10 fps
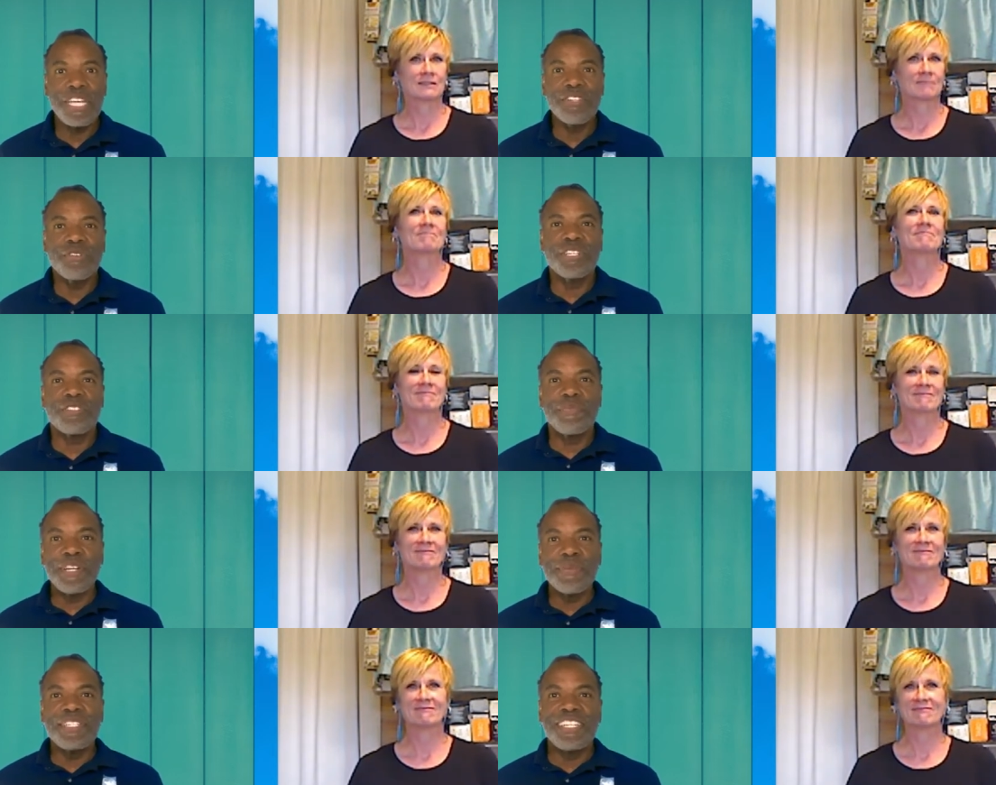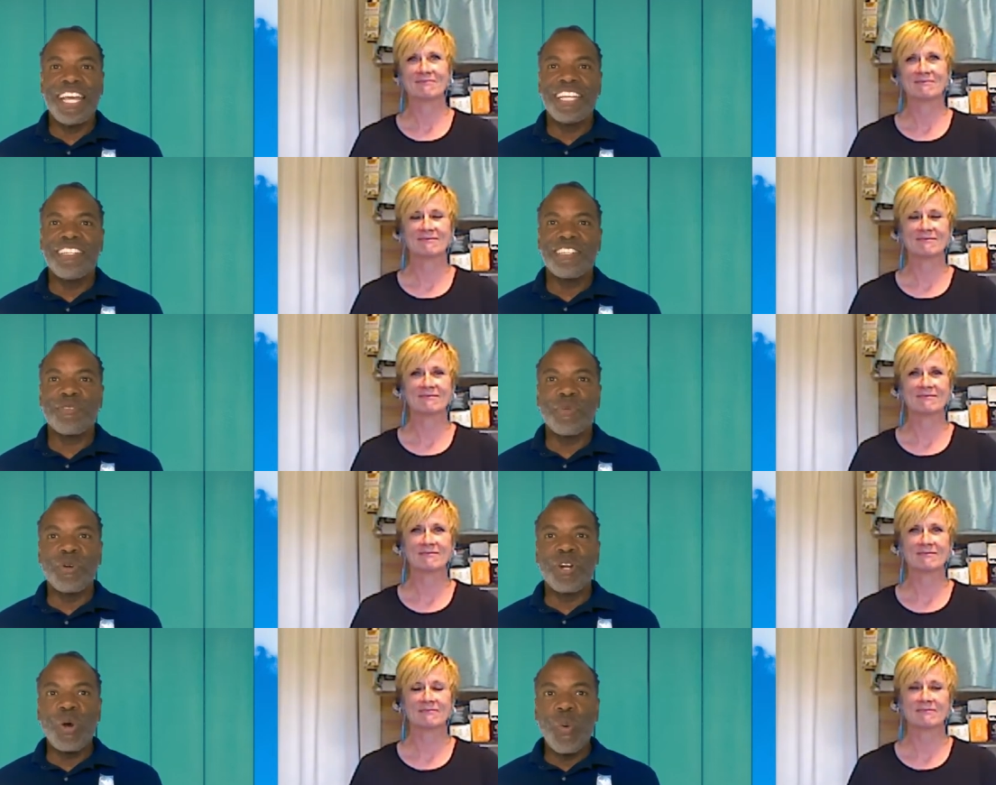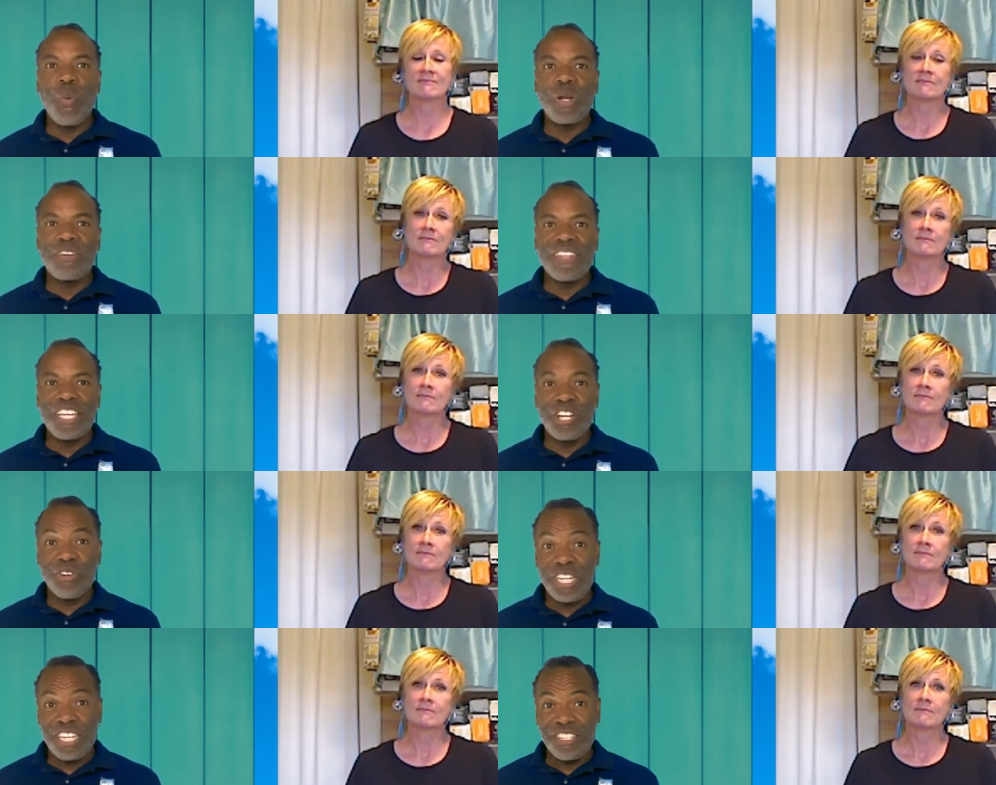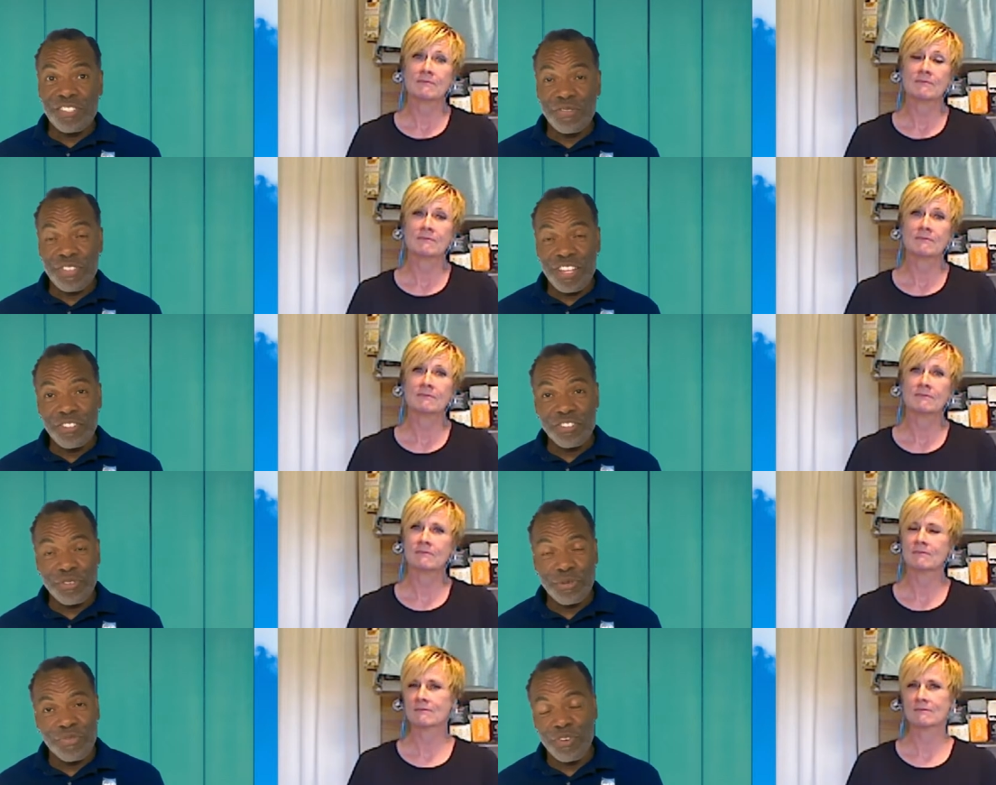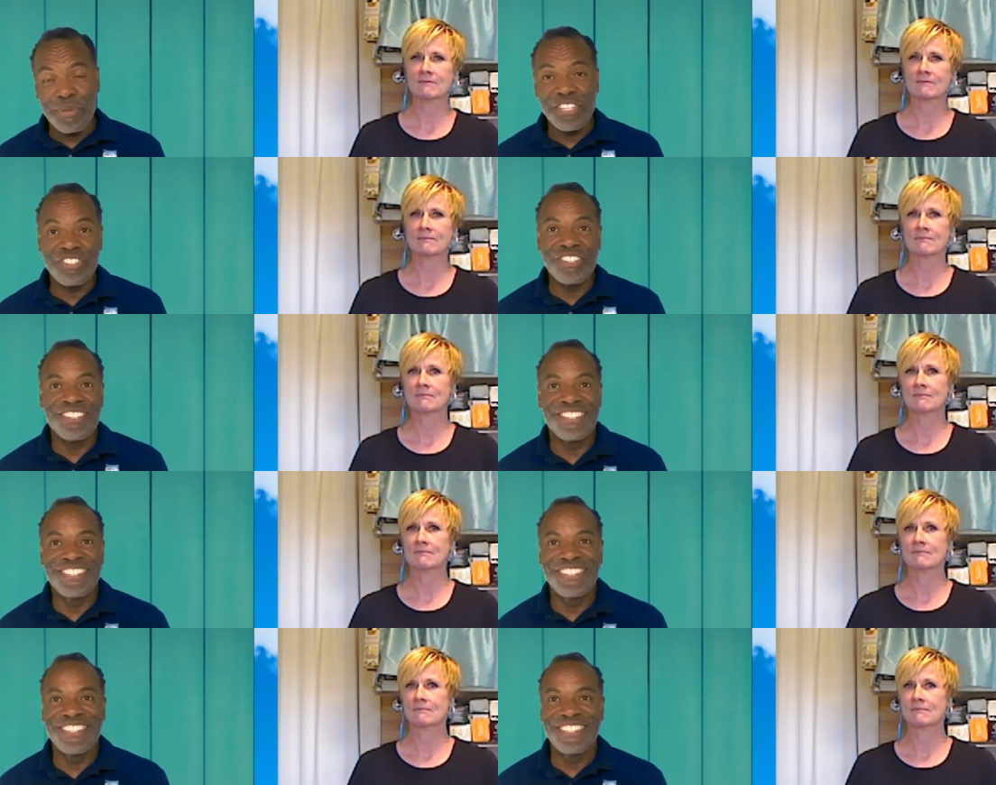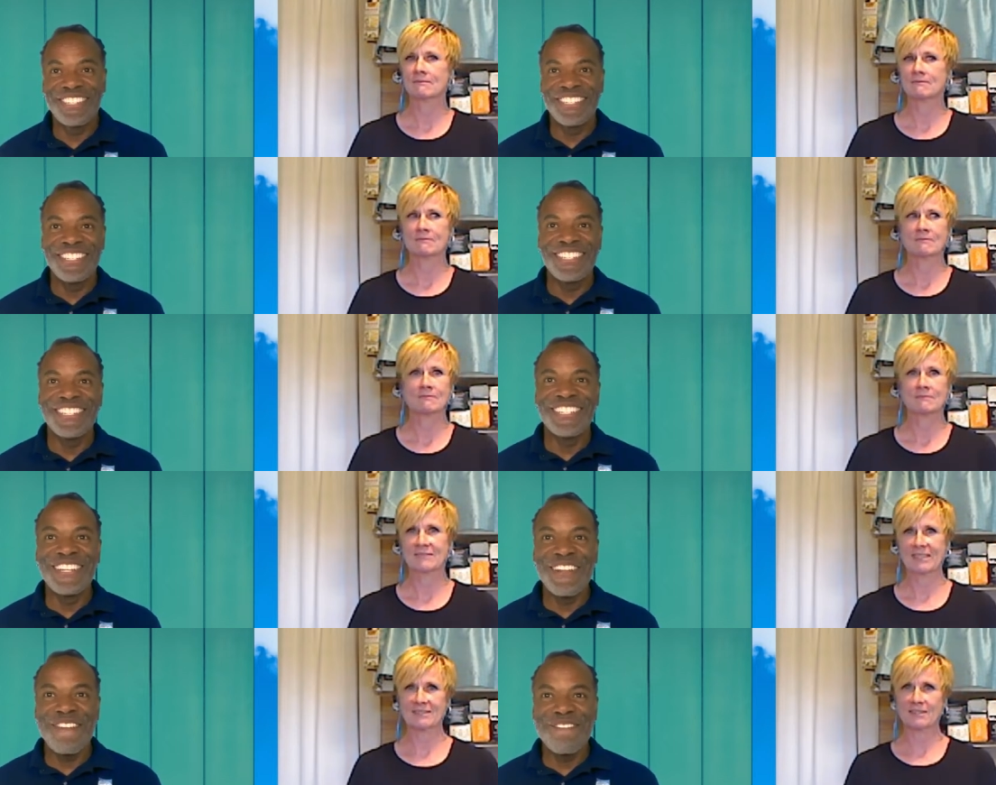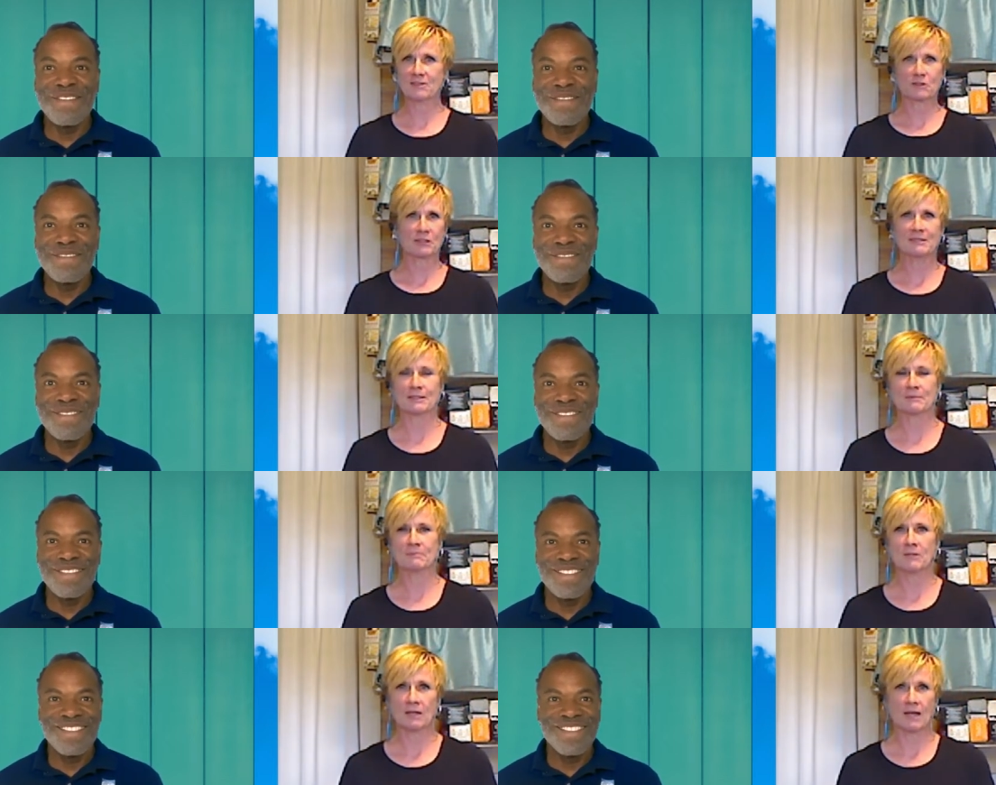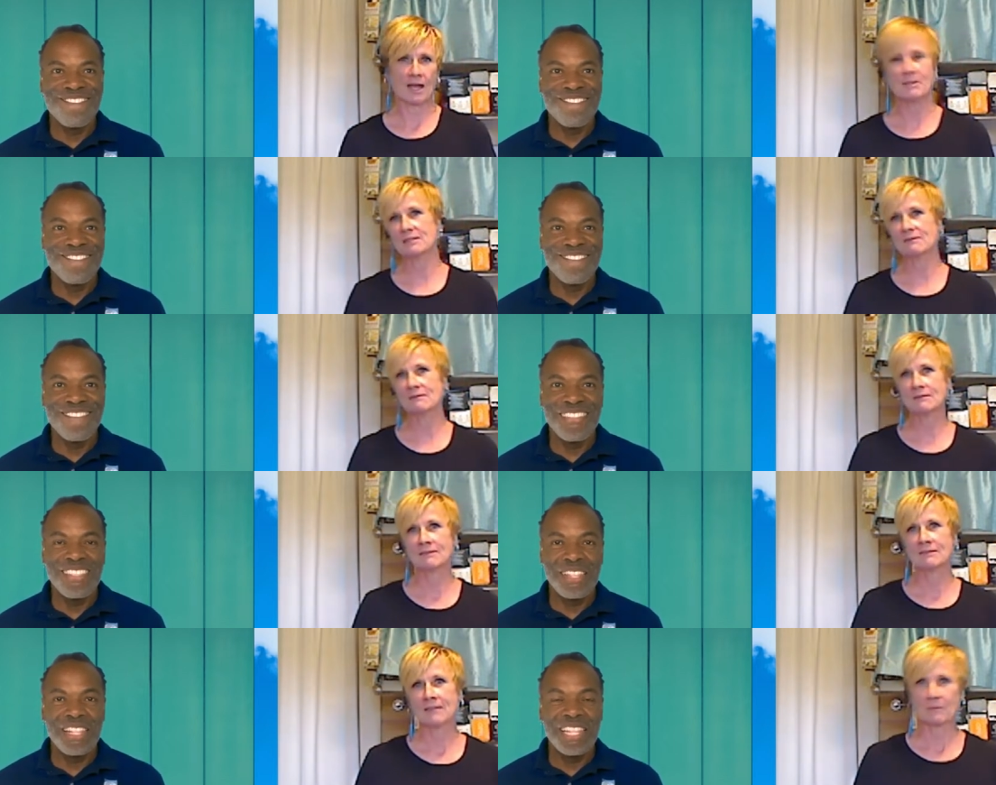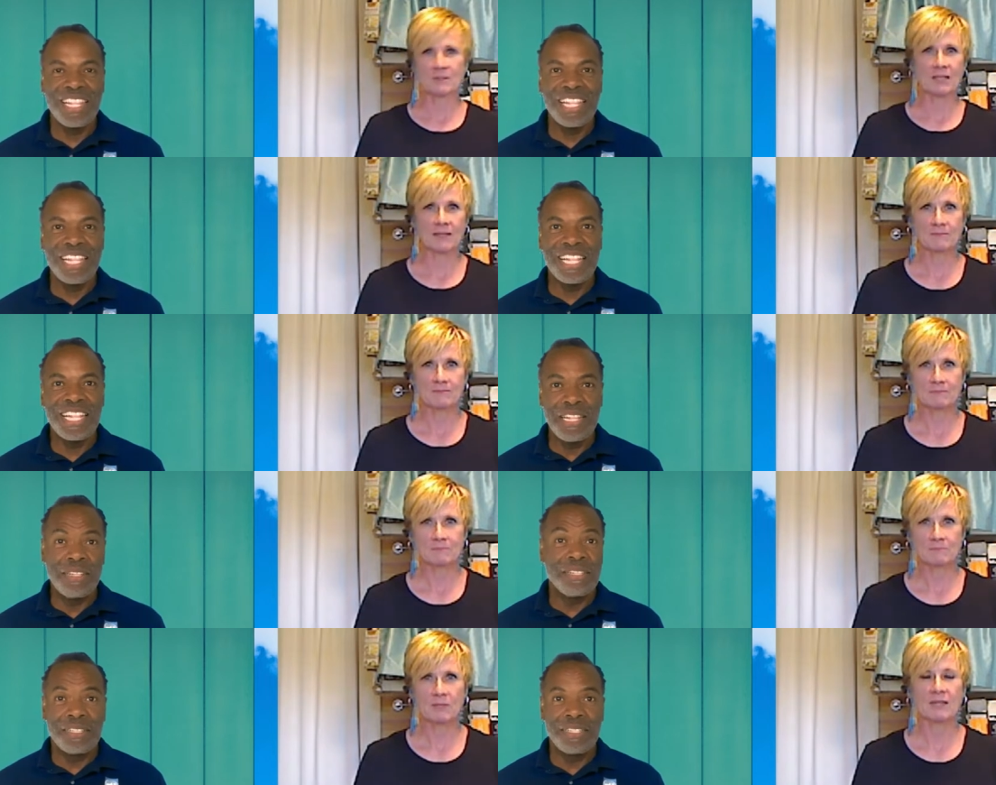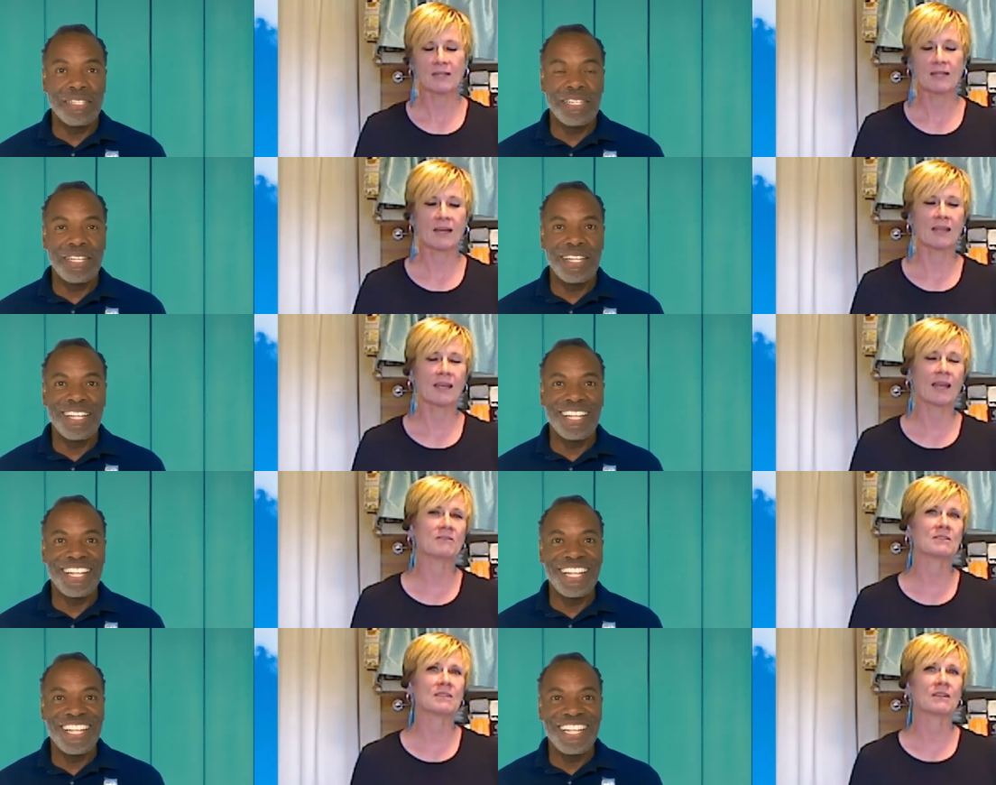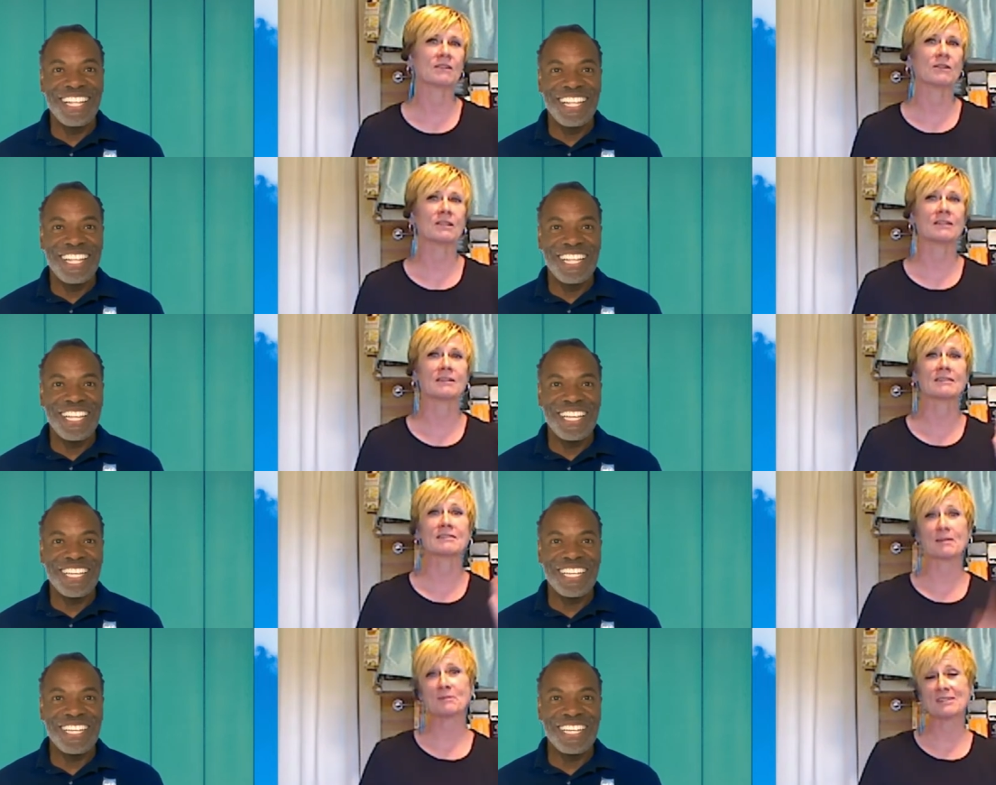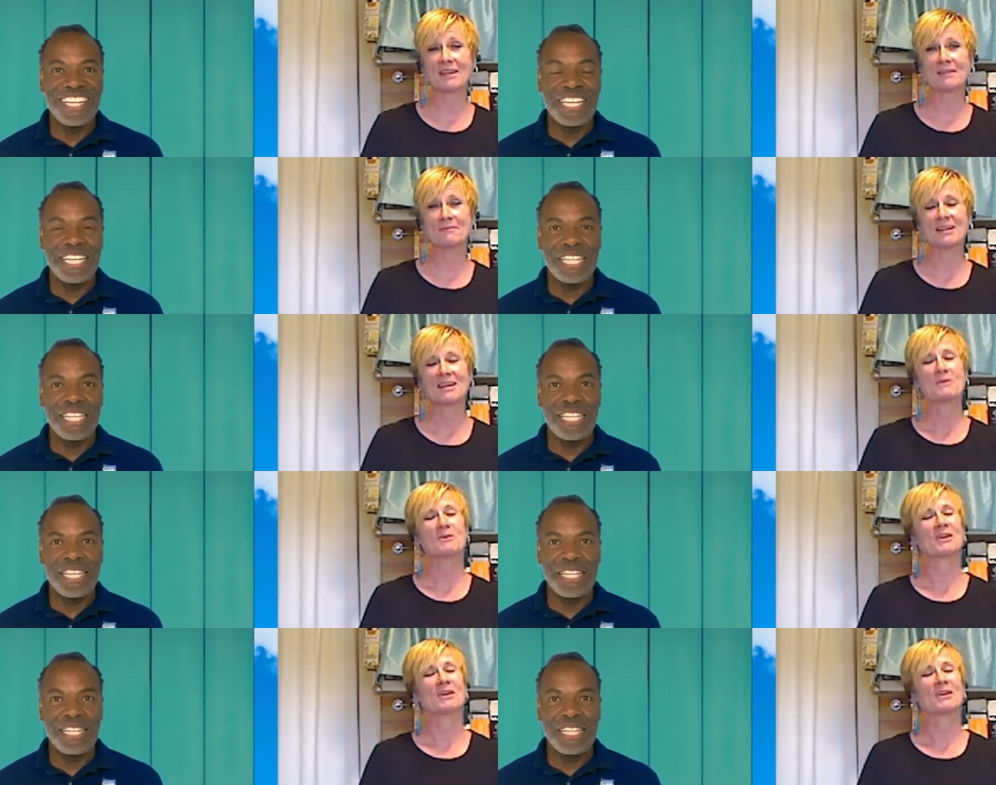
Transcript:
Speaker 1: thought we could do an experiment today to explore one of the ingredients for thunderstorm formation.
Speaker 2: That sounds great, Tim. I'm in. I'm game. But I have to tell you, in the summertime,